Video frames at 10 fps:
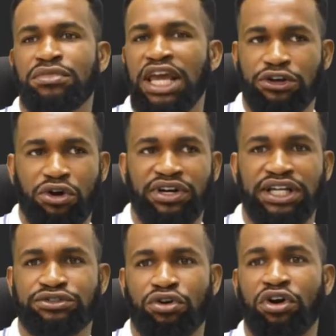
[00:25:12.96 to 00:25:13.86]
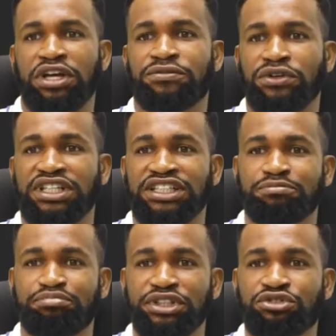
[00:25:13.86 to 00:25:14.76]
a current or a voltage
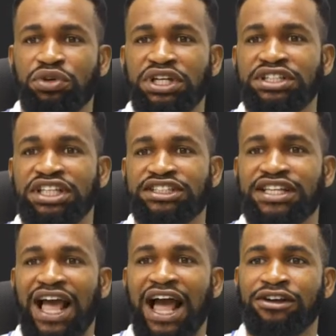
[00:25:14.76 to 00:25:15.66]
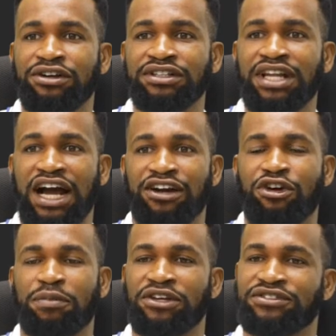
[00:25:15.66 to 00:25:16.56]
between this iron and
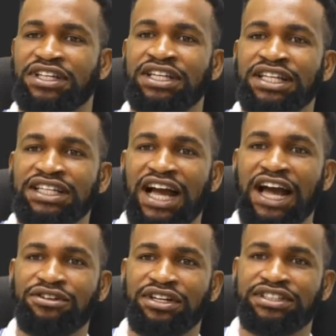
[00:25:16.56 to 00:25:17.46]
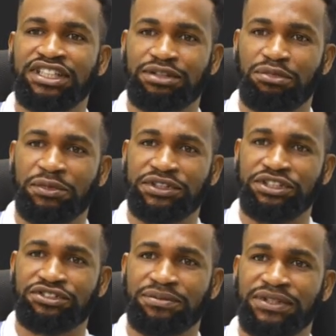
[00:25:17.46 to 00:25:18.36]
copper. You see, iron is a
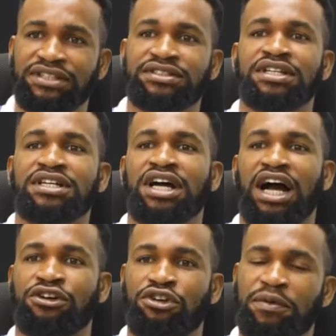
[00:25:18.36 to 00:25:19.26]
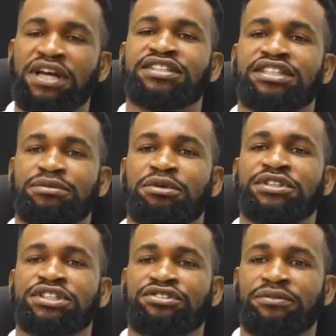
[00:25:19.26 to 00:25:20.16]
thermometric substance and copper is a
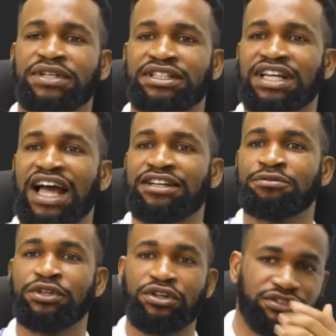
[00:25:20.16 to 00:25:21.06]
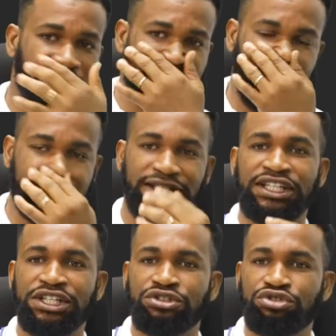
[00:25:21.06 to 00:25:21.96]
thermometric substance. And because of that,
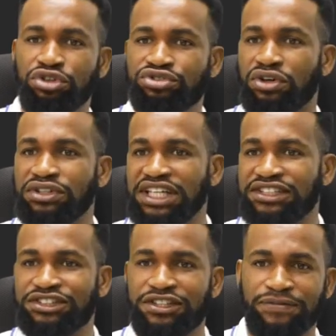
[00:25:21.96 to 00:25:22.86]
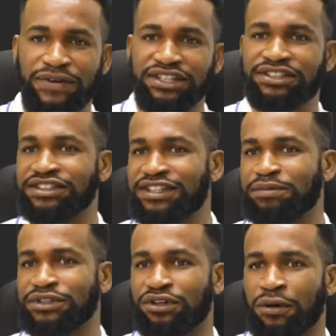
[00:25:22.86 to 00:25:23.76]
due to this difference in
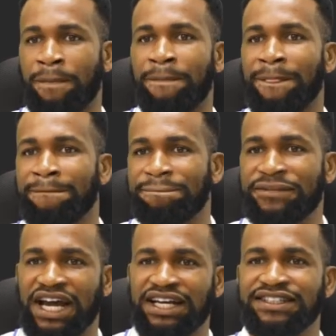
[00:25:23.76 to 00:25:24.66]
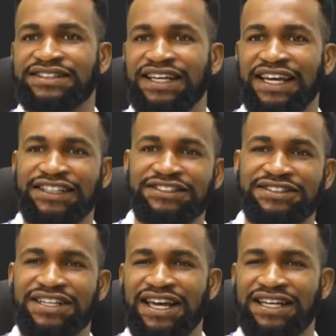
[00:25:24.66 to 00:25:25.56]
temperature, there is a
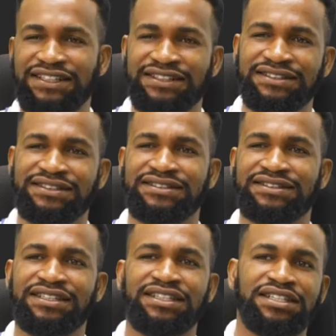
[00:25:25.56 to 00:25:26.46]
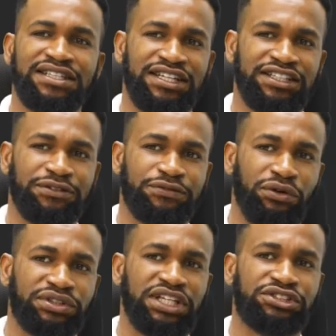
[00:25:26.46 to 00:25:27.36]
change in the
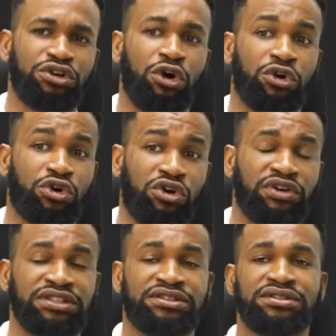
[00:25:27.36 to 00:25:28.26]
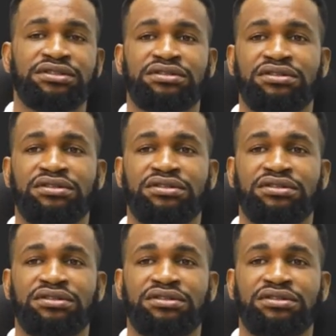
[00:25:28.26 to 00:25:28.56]
voltage or current